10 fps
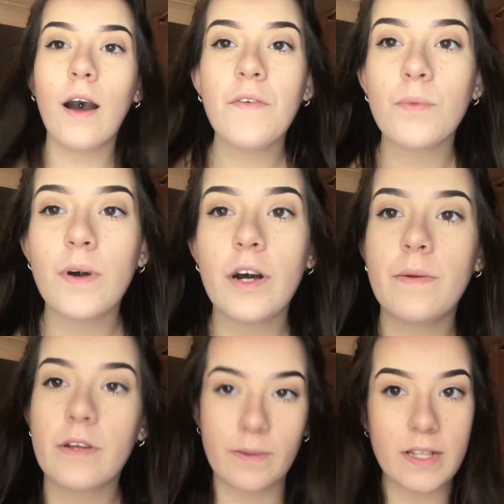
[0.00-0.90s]
everyone,
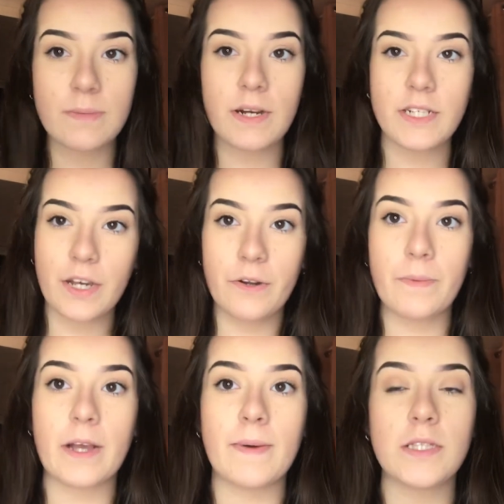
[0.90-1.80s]
welcome back to my channel,
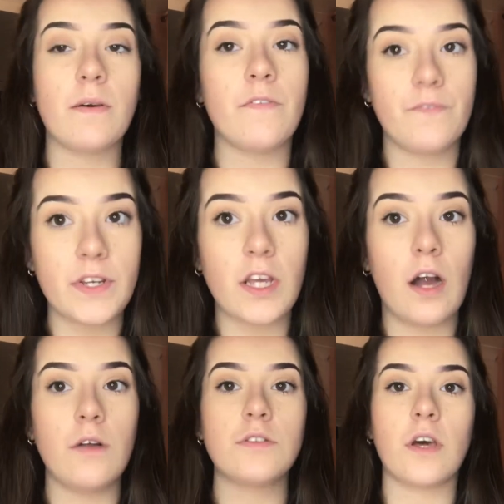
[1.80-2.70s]
welcome back to my video.
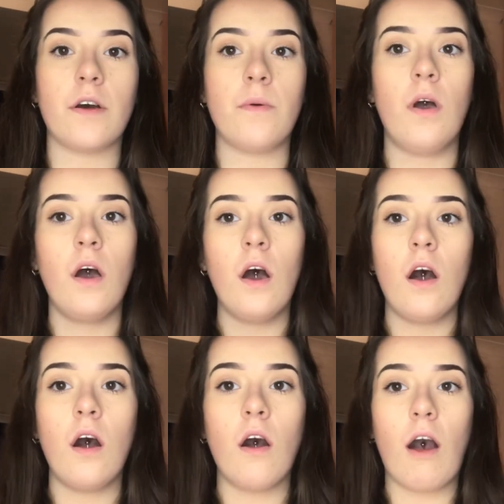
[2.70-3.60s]
So
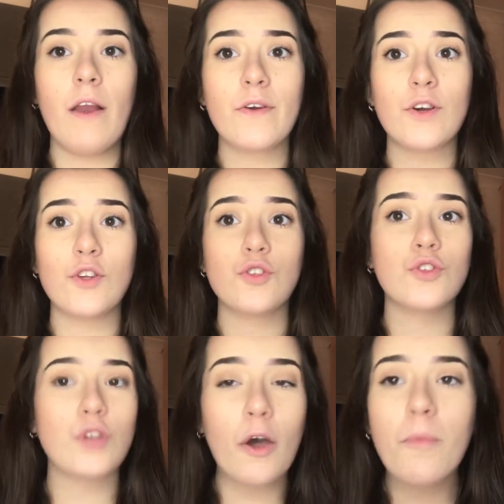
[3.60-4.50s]
I look
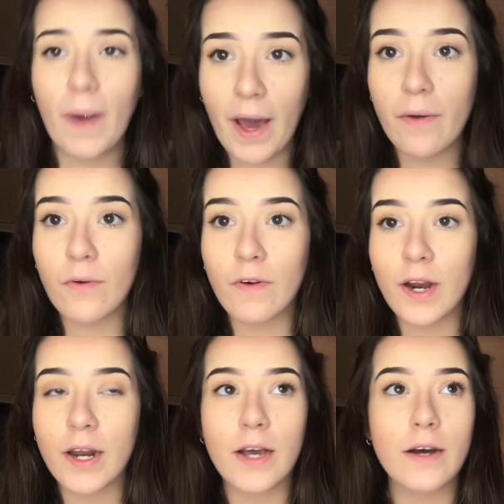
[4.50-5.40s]
so pale
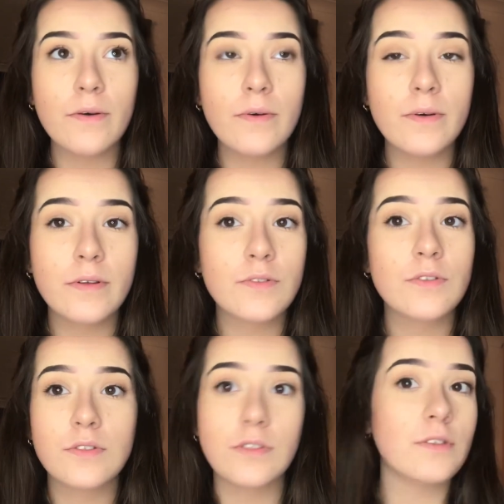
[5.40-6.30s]
right now,
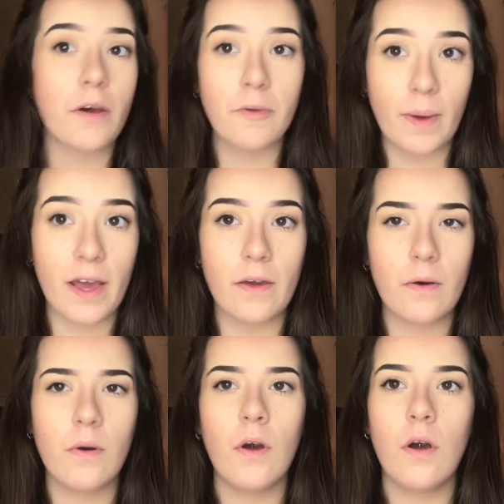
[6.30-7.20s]
so pale.